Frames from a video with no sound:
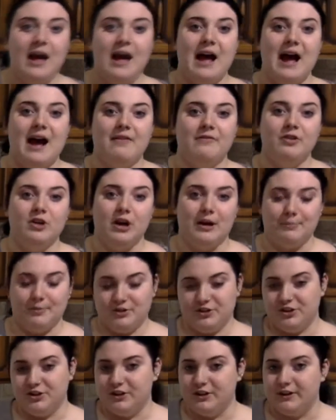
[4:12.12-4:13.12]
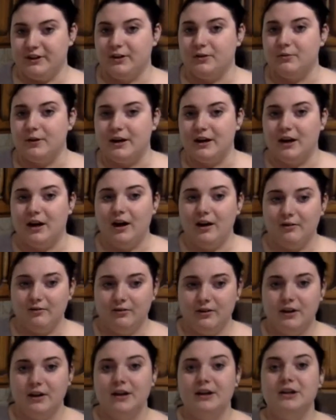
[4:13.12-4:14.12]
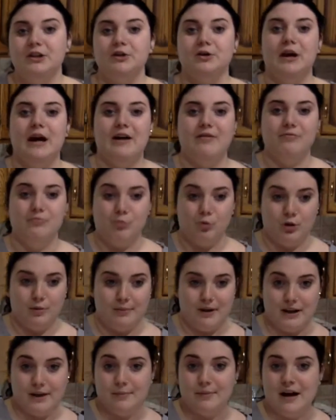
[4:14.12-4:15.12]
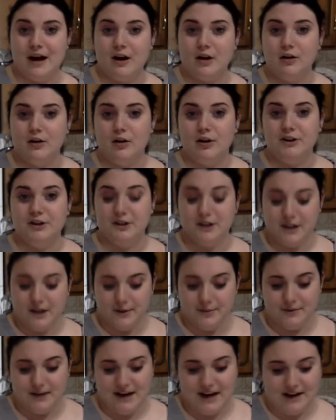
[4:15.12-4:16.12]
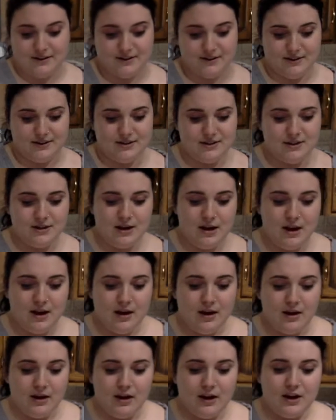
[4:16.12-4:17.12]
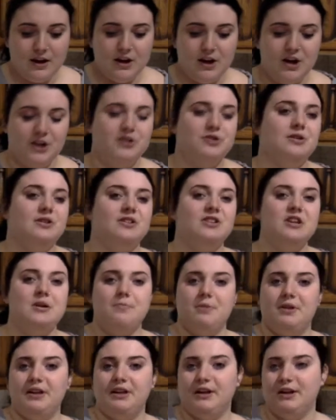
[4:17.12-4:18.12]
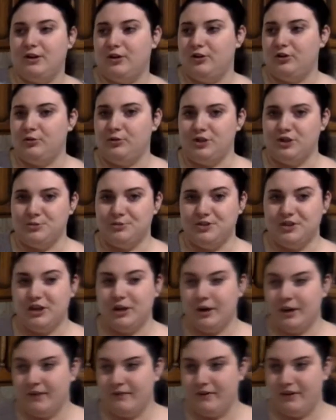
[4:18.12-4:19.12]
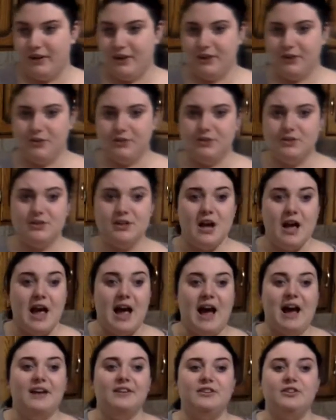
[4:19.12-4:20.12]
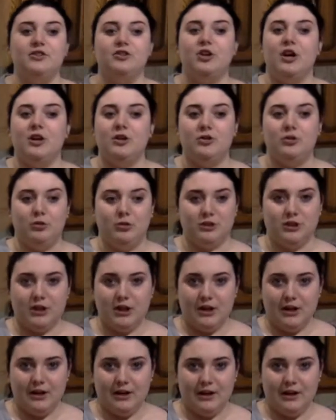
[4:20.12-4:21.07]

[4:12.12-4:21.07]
have the opportunity to write off, you'll have more money back on your income taxes. He also has the ability to switch between vehicles. As he's gotten older,